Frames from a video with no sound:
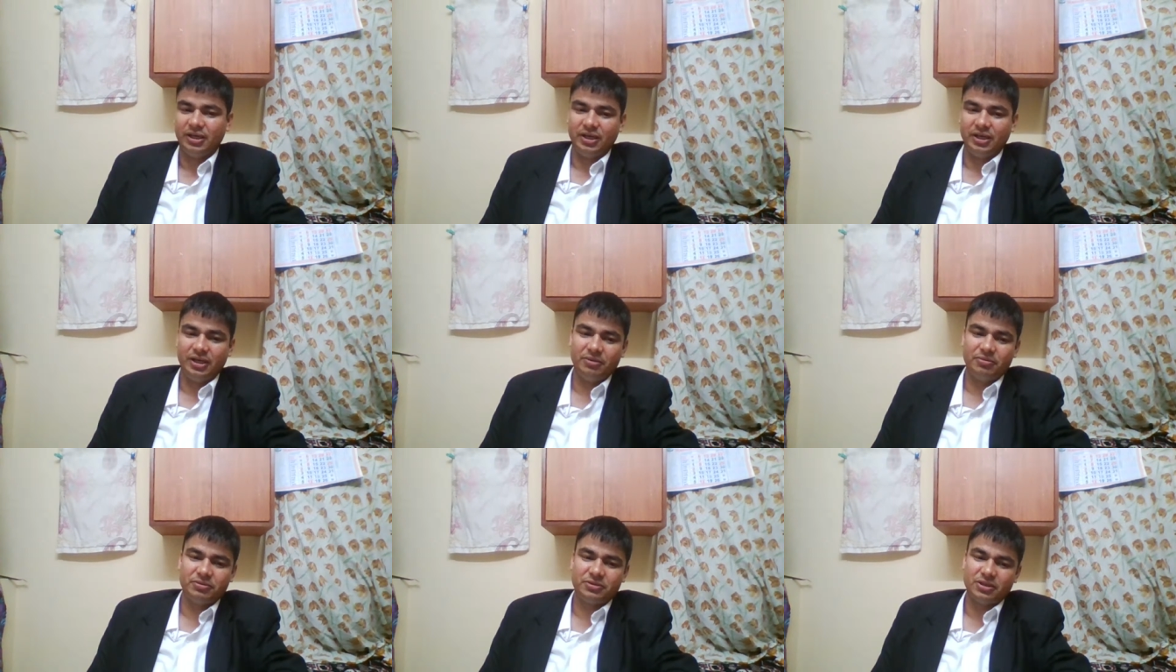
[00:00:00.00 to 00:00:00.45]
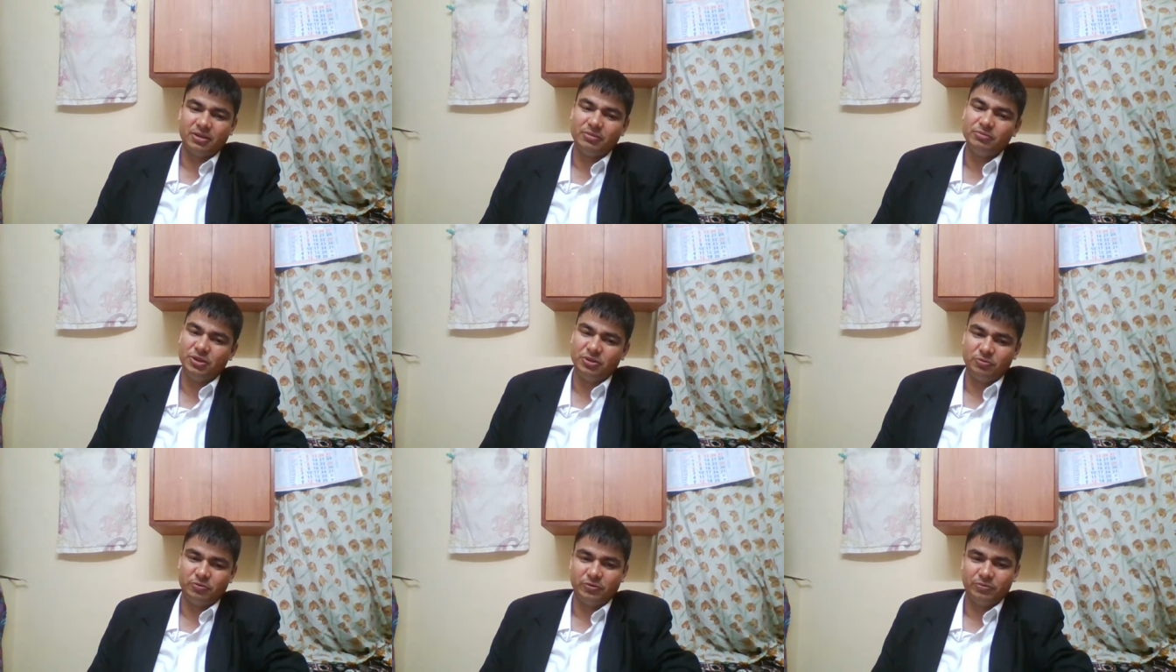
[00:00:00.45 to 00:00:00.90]
if
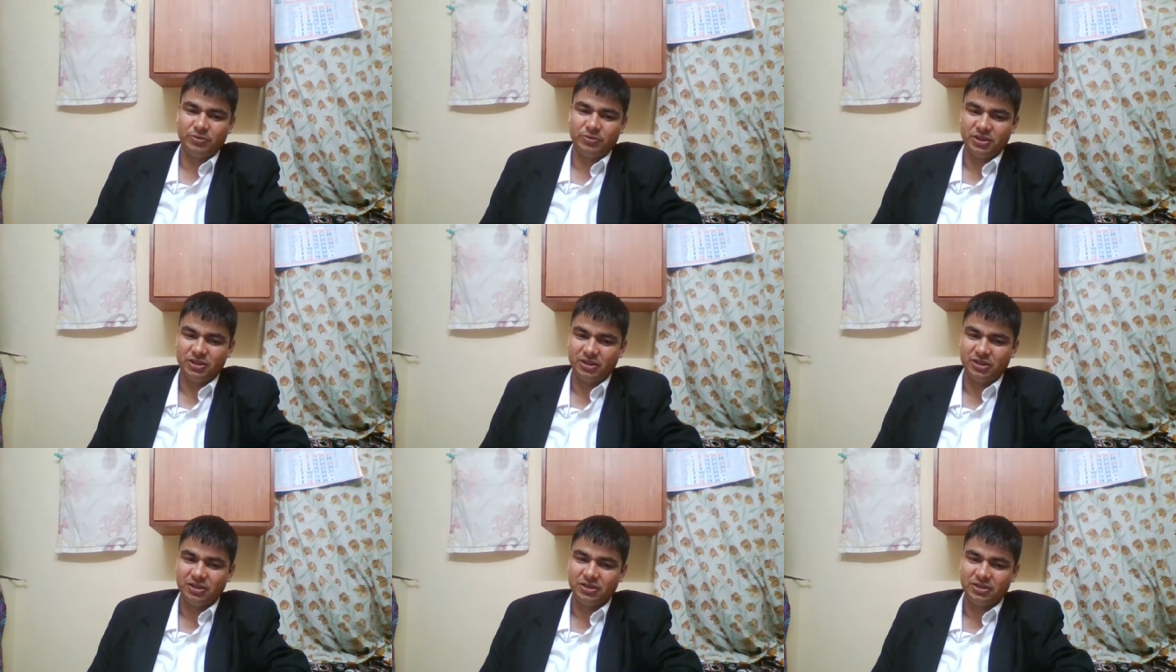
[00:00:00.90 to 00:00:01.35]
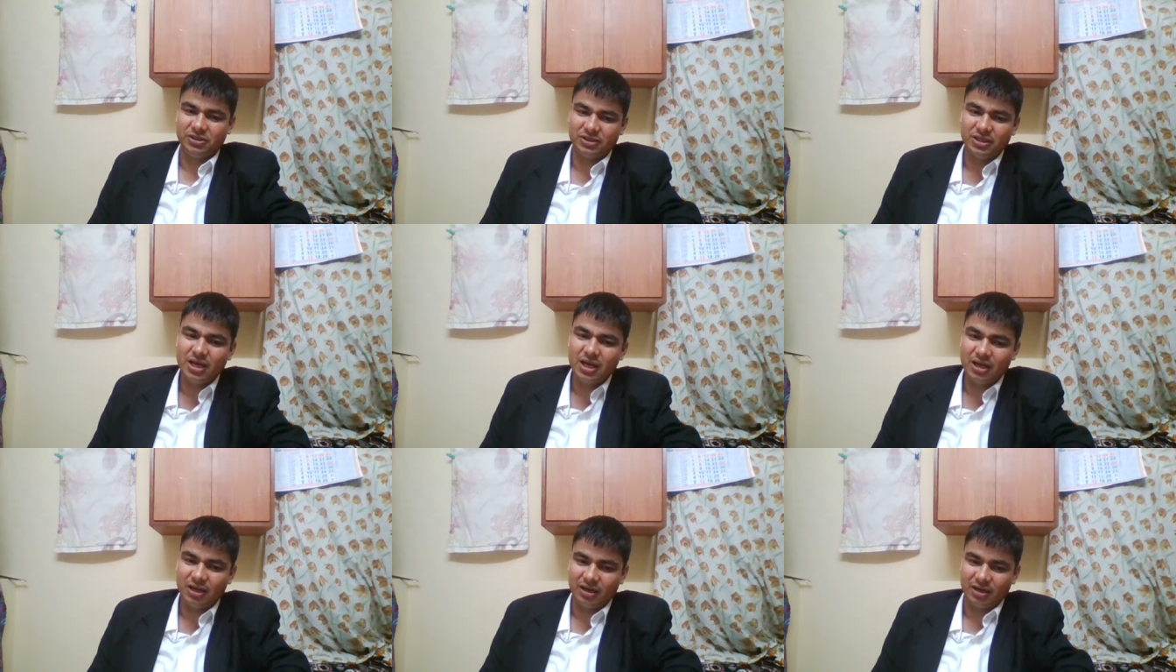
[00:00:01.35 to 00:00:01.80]
some information is
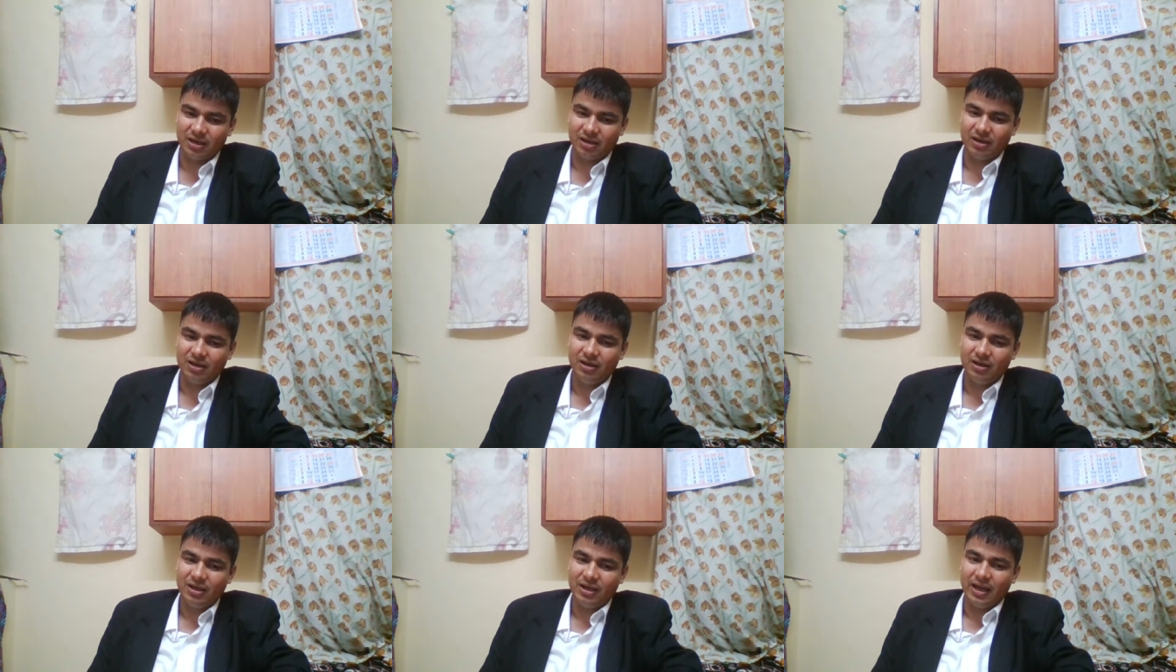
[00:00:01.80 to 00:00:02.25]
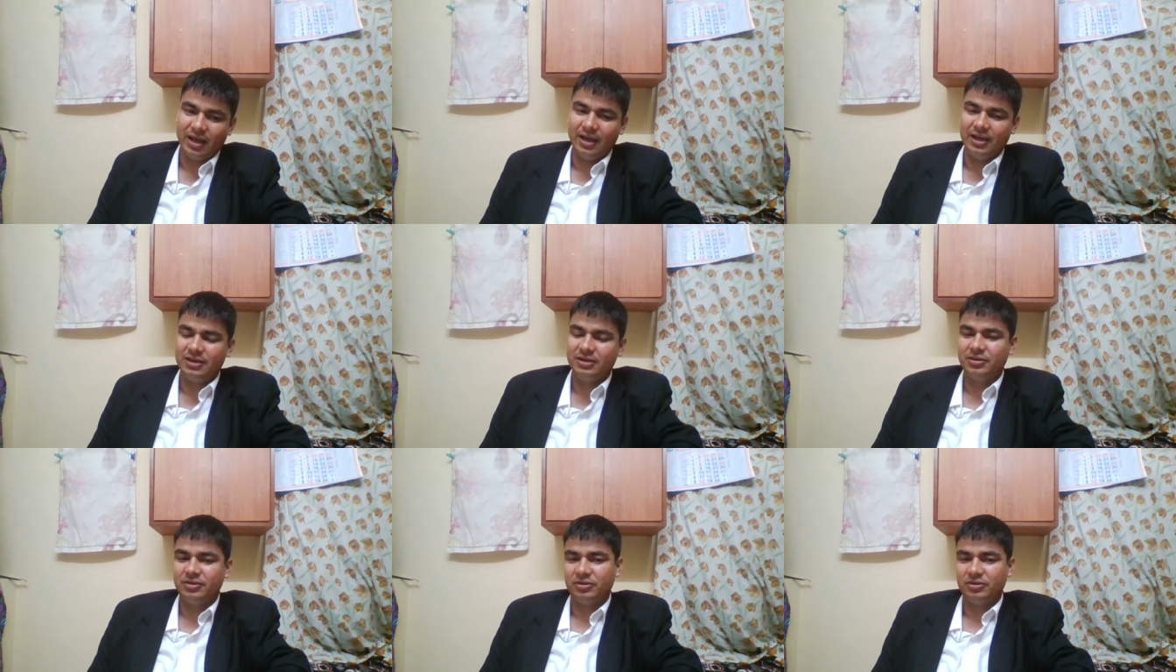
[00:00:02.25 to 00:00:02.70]
there
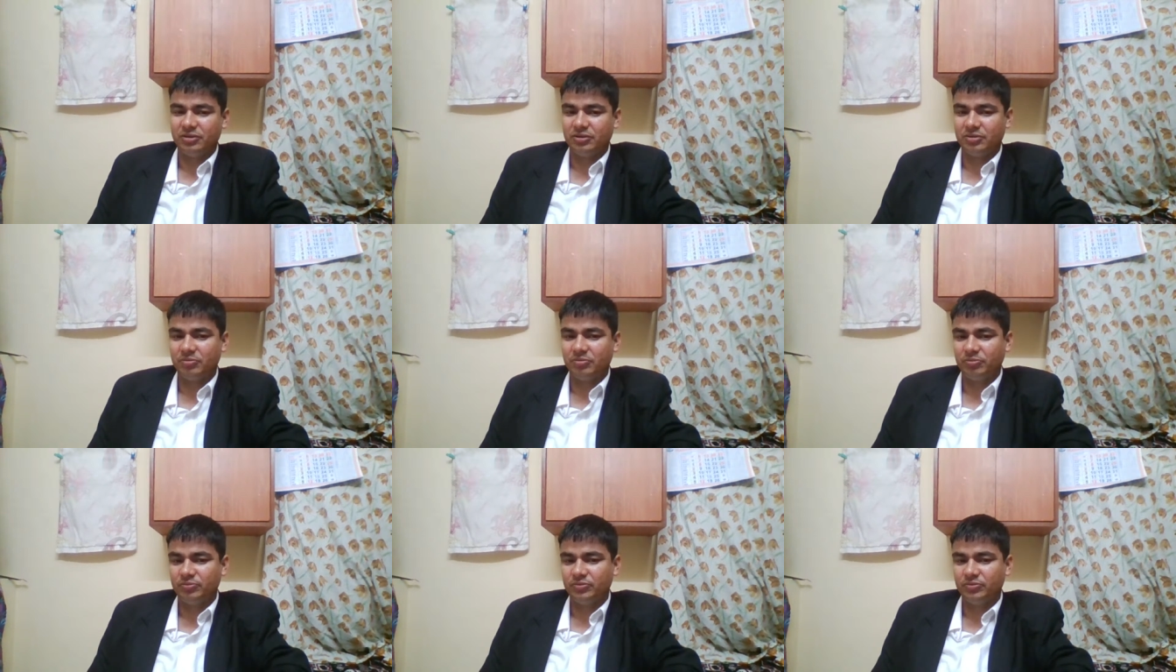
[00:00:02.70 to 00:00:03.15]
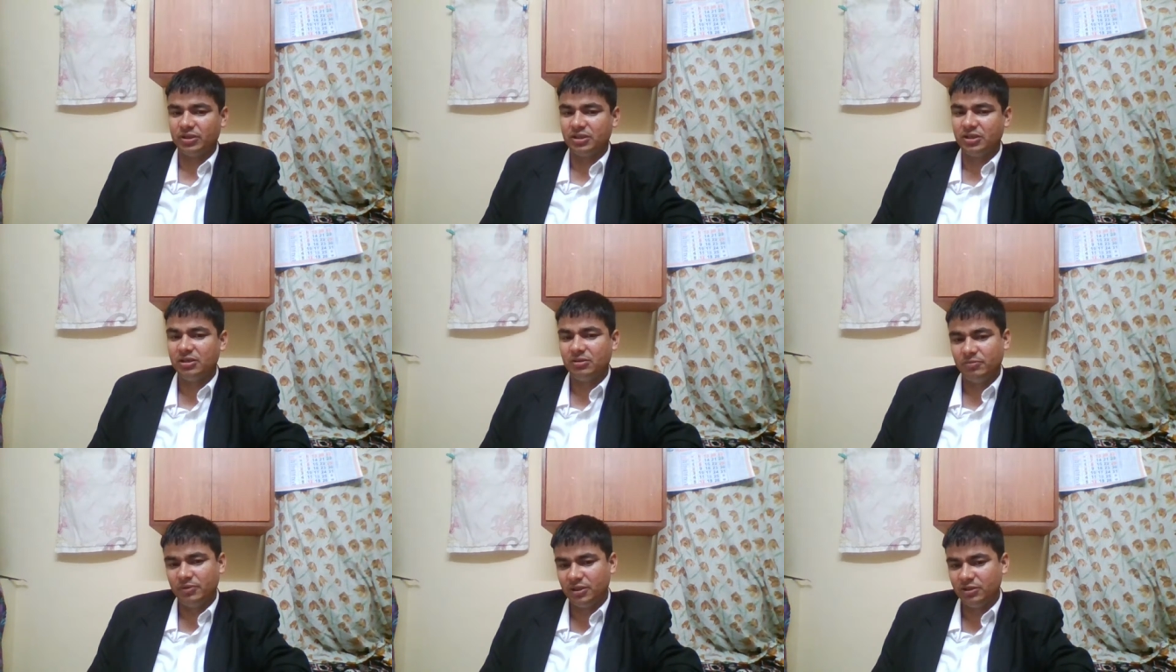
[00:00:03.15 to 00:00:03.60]
and
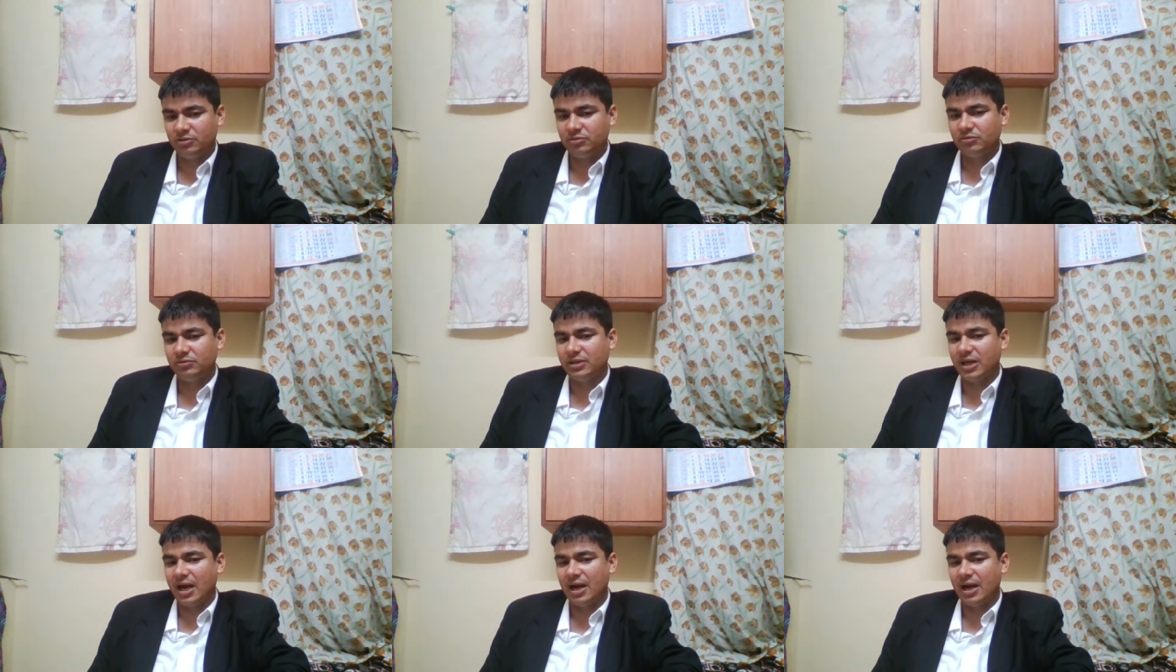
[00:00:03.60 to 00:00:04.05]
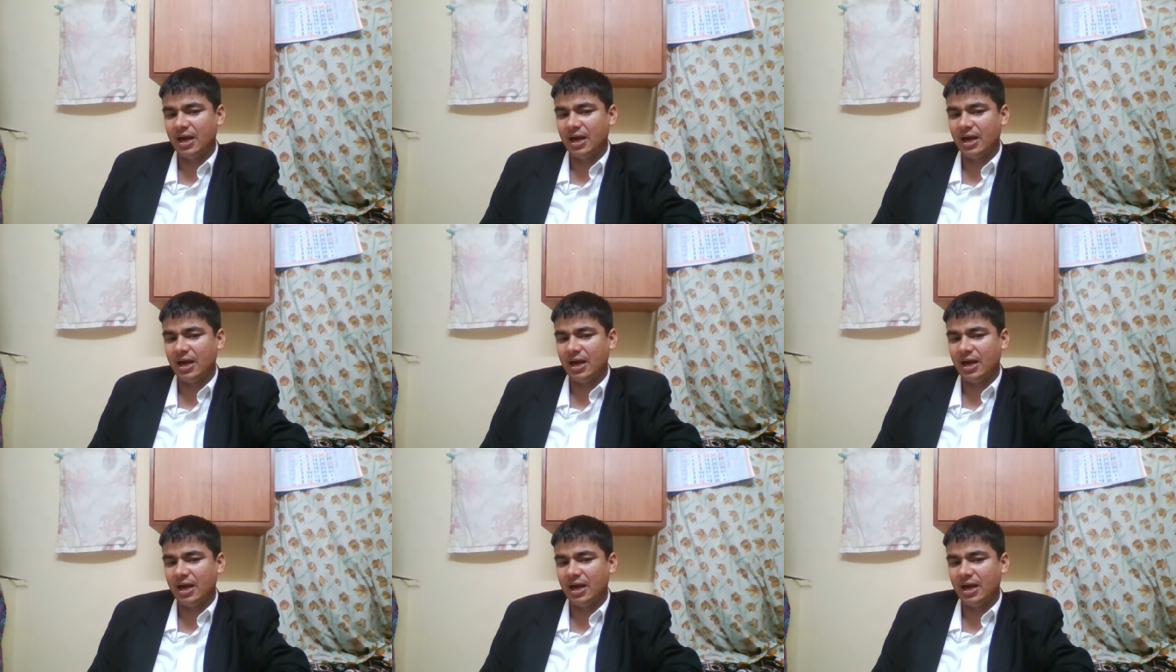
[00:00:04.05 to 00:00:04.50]
giving to that